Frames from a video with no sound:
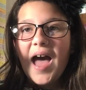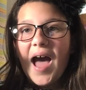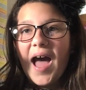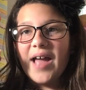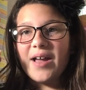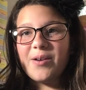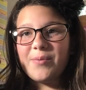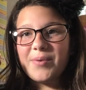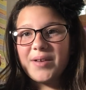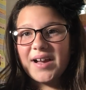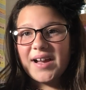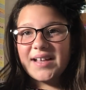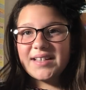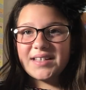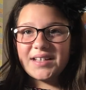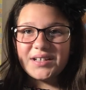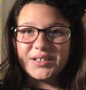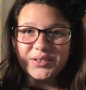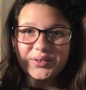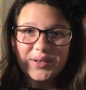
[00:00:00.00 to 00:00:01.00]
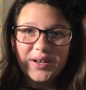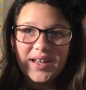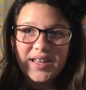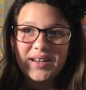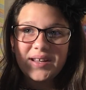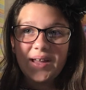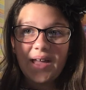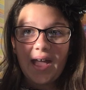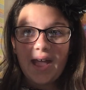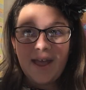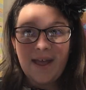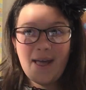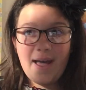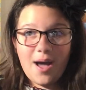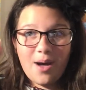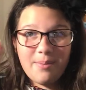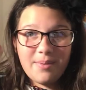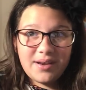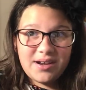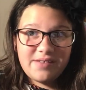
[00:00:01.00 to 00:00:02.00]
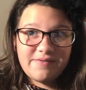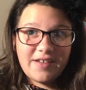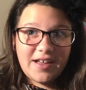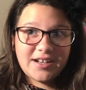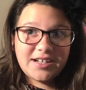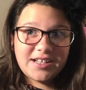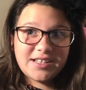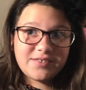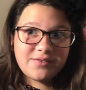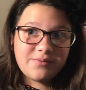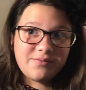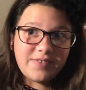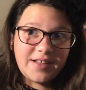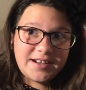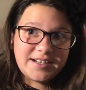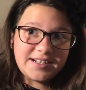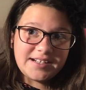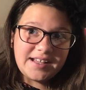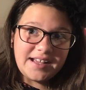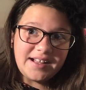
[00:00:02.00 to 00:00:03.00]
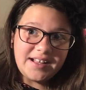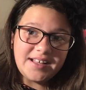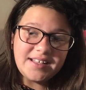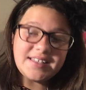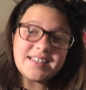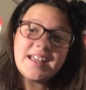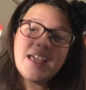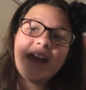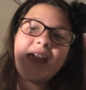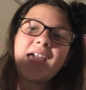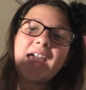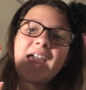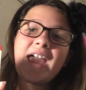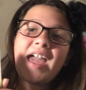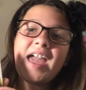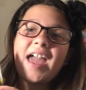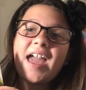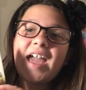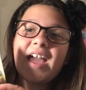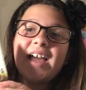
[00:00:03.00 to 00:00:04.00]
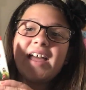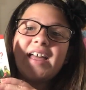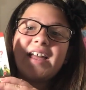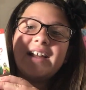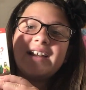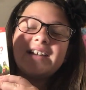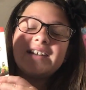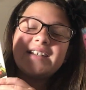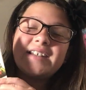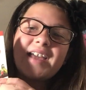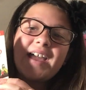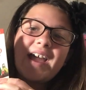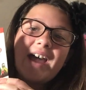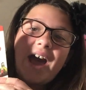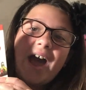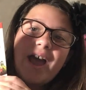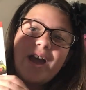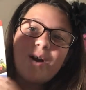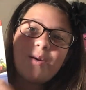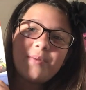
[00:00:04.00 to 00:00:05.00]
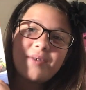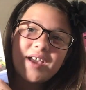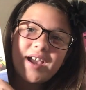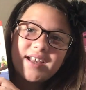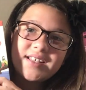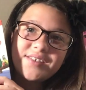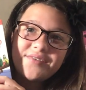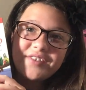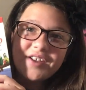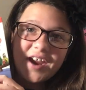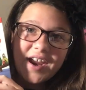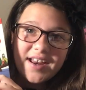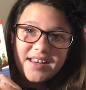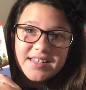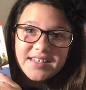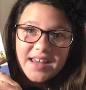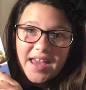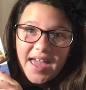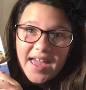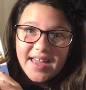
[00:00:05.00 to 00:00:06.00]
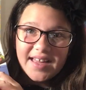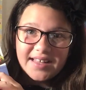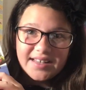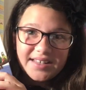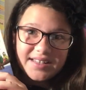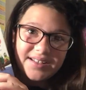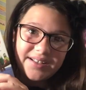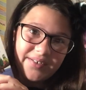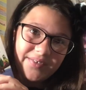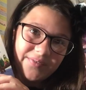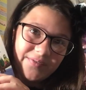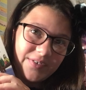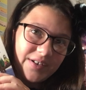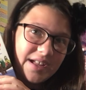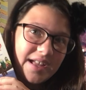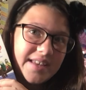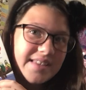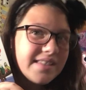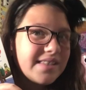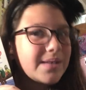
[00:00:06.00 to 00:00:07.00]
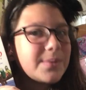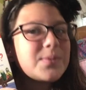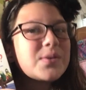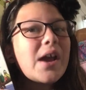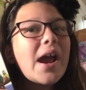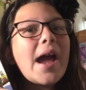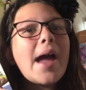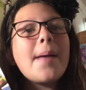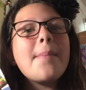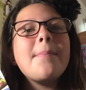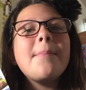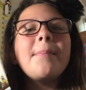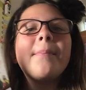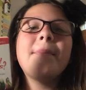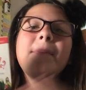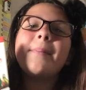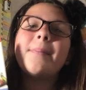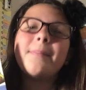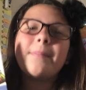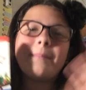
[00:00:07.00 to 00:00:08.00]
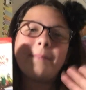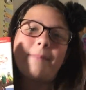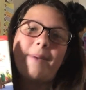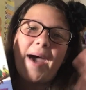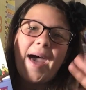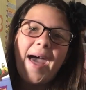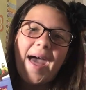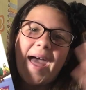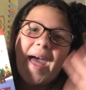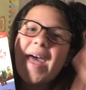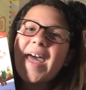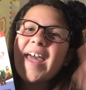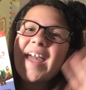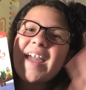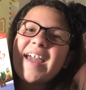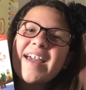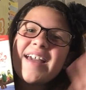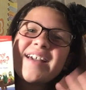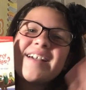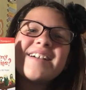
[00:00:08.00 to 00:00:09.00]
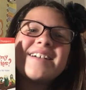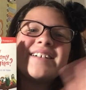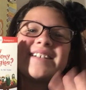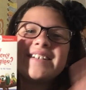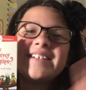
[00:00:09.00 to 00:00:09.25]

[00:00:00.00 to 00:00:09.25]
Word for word: I hope you guys enjoyed How Many Veggies from Veggie Tales, and I hope you guys have a great day, and don't forget to subscribe. Bye!